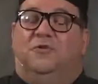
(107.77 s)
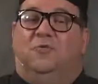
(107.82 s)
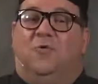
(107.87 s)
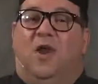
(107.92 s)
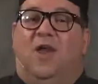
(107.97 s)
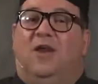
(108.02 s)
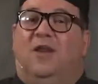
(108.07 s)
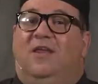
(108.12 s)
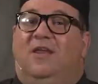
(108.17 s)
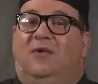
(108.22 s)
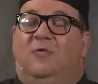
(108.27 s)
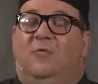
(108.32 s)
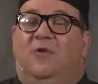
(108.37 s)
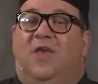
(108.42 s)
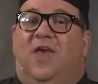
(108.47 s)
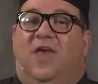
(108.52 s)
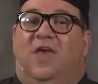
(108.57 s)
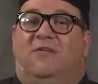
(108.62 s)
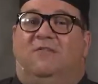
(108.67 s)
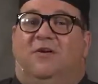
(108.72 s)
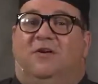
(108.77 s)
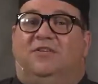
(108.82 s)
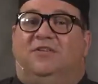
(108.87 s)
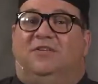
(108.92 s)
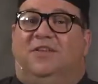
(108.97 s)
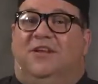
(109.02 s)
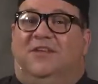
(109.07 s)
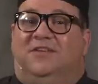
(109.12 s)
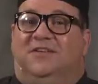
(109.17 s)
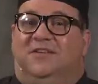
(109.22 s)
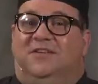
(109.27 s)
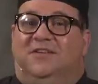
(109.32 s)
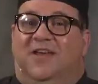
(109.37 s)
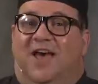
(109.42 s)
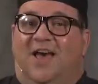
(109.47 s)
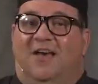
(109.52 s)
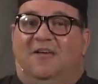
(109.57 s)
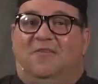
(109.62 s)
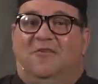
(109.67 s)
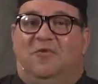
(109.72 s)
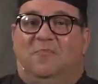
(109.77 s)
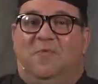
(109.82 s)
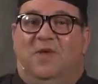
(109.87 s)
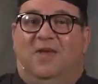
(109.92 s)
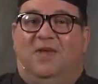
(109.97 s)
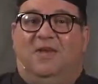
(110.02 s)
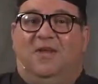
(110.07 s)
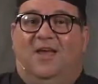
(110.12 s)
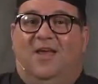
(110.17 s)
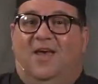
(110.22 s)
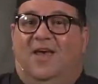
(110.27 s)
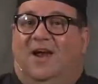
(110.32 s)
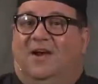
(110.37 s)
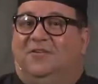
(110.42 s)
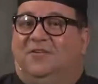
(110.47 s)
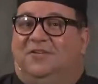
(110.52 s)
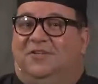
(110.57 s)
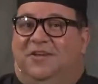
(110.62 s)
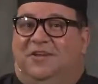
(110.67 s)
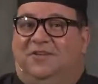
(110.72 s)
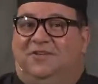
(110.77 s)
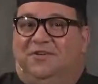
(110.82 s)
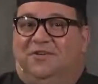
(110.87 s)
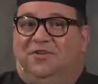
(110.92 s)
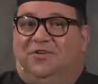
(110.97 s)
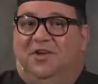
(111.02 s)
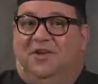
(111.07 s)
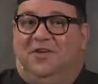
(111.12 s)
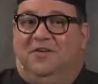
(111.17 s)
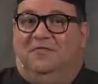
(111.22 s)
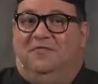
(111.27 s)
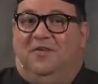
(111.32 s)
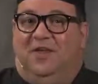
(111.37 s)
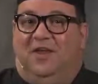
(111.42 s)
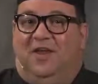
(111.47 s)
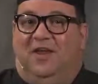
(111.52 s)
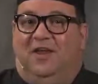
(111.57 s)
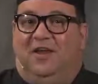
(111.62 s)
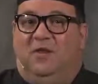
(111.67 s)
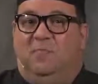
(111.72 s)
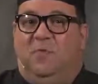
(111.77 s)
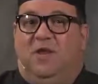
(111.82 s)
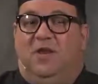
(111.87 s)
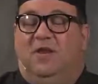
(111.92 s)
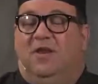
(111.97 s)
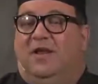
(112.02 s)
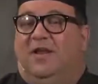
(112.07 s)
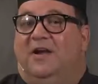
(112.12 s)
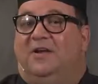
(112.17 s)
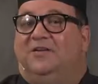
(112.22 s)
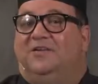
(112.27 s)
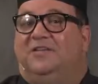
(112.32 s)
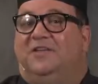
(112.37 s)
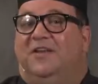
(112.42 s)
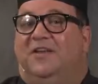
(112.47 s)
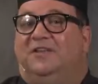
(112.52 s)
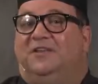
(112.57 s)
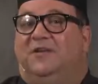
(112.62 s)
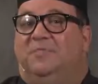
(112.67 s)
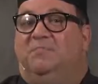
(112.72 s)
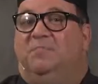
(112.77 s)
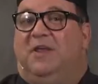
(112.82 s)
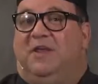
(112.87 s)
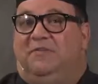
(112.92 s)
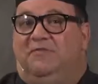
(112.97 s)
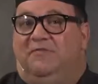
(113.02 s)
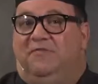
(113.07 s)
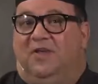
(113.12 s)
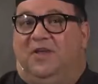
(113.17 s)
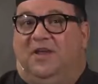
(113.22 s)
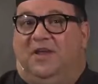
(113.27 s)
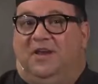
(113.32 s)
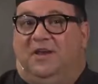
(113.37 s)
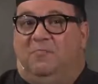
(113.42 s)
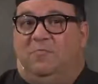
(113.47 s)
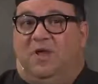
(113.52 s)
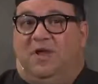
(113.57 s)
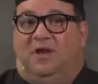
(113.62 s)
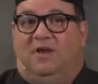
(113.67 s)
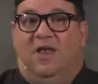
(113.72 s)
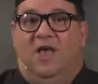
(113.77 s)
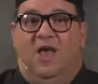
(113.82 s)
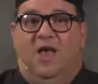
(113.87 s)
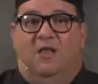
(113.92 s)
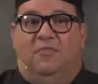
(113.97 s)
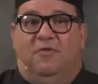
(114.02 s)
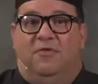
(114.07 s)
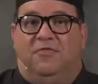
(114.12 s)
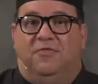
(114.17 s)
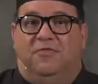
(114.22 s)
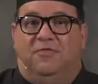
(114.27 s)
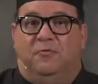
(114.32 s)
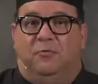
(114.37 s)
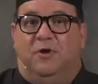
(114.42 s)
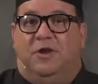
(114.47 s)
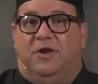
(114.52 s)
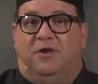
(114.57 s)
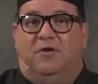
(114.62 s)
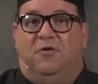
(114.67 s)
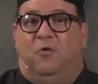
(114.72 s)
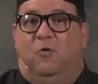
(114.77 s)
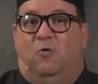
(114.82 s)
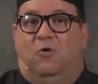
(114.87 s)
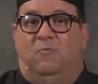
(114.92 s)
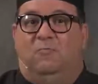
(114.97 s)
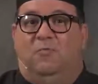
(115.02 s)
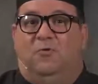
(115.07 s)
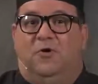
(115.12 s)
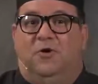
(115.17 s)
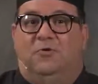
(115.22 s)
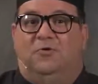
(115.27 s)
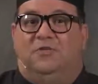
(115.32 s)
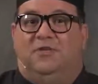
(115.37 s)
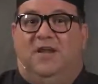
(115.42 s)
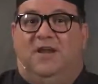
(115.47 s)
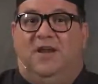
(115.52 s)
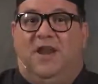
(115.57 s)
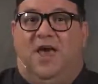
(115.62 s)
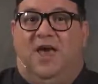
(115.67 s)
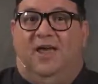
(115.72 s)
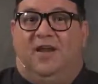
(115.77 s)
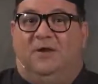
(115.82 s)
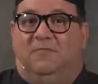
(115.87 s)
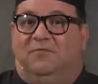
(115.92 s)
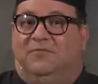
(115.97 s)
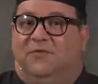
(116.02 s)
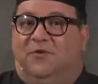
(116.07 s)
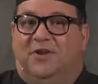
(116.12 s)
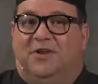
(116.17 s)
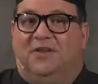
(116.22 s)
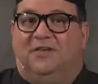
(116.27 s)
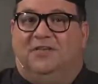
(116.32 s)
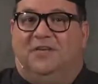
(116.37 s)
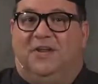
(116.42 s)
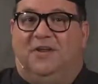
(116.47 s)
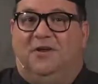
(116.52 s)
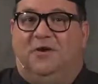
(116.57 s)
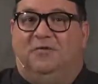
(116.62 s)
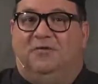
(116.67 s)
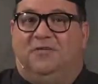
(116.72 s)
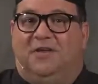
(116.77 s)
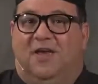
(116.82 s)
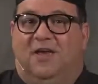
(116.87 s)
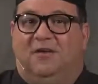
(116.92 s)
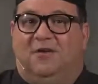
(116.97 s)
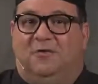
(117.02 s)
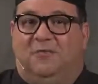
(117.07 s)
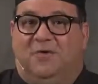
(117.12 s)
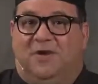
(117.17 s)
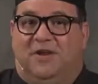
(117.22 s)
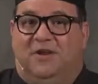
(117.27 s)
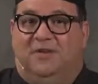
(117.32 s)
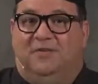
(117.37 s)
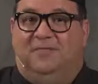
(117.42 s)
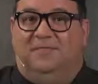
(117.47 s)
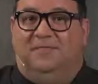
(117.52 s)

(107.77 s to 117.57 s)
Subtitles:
right here we have our seasoned taco meat, our seasoned chicken fajita meat, and our seasoned beef fajita meat. The three core protein items for Contigo Taqueria.